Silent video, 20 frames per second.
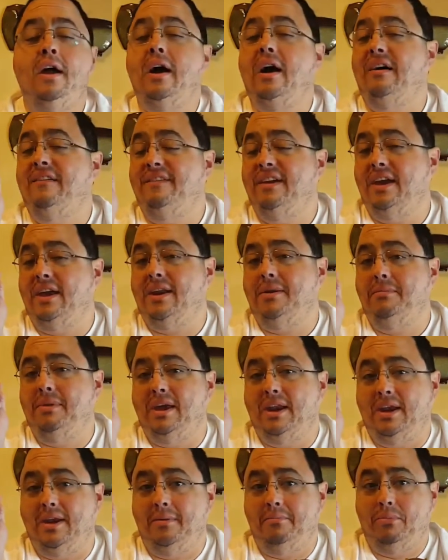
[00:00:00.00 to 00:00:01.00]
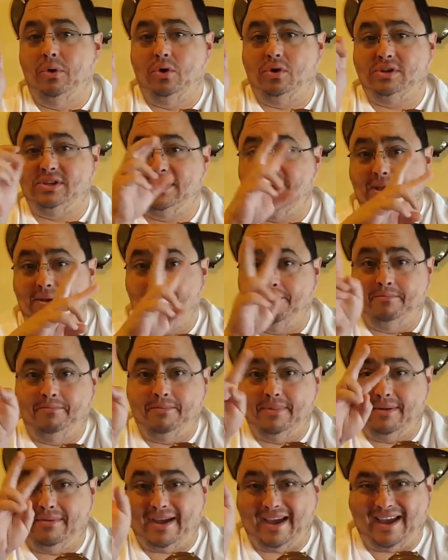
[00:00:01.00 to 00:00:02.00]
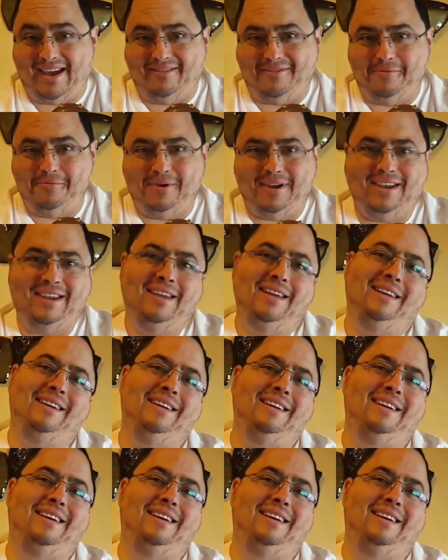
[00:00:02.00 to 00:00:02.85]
A Very Merry Unboxing. Bye-bye, everybody.